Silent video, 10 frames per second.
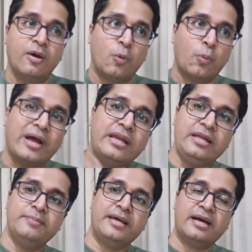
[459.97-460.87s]
one
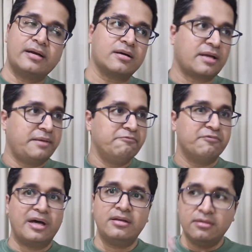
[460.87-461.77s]
email at a time,
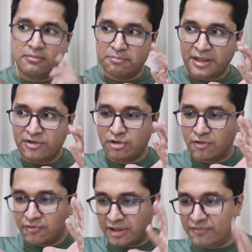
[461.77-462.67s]
one piece
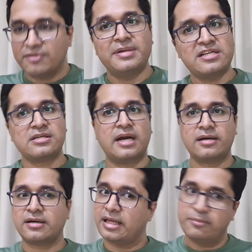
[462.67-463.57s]
of information at
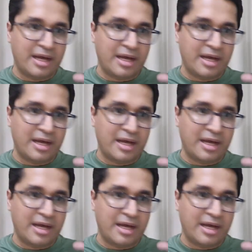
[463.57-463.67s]
a time,